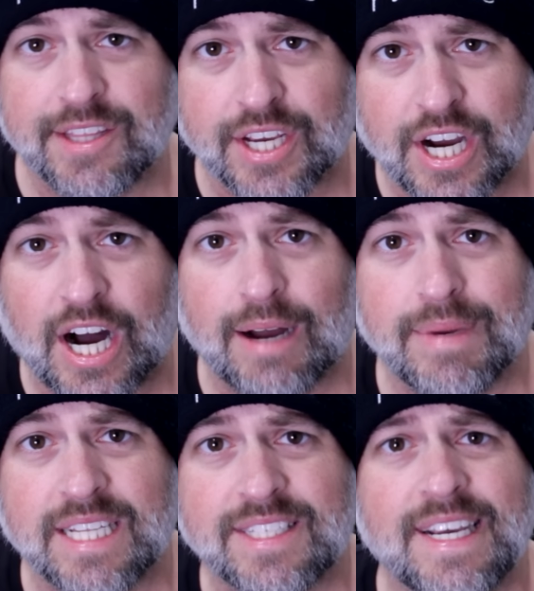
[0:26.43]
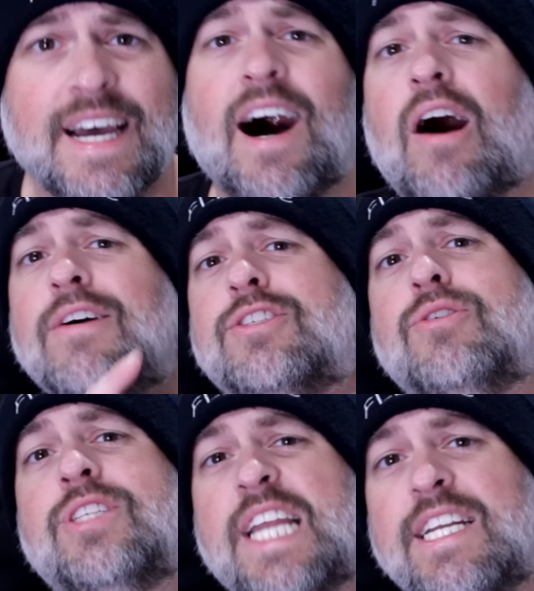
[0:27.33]
in the comments.
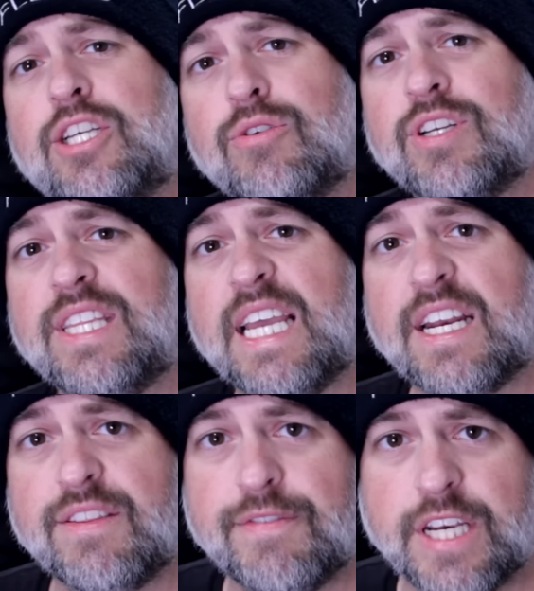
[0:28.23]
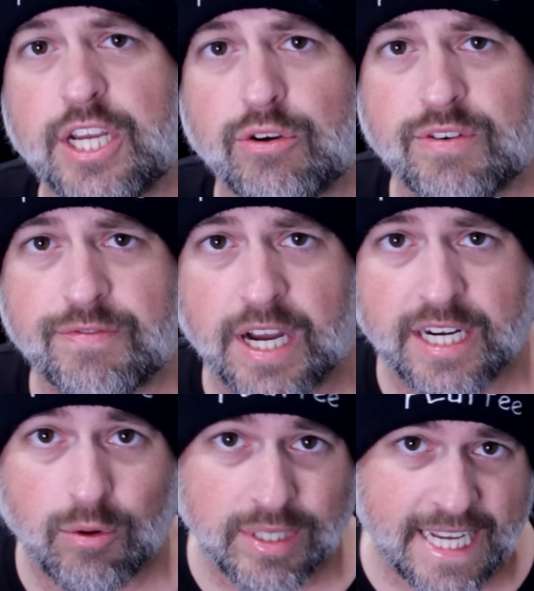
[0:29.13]
Also, stay tuned to the end of the video to
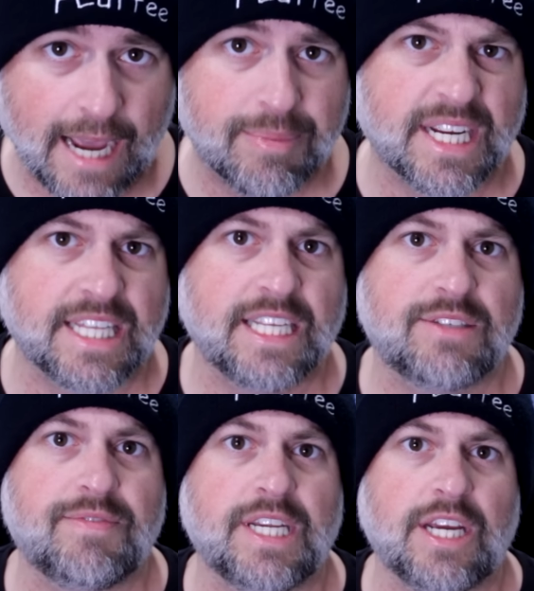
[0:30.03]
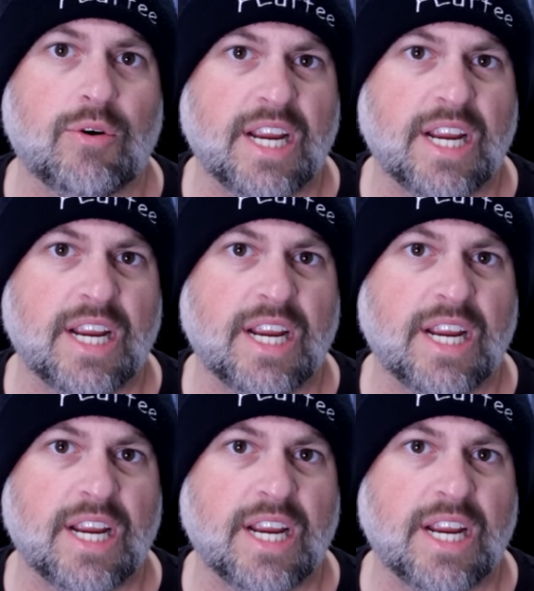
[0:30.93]
find out what's happening in this video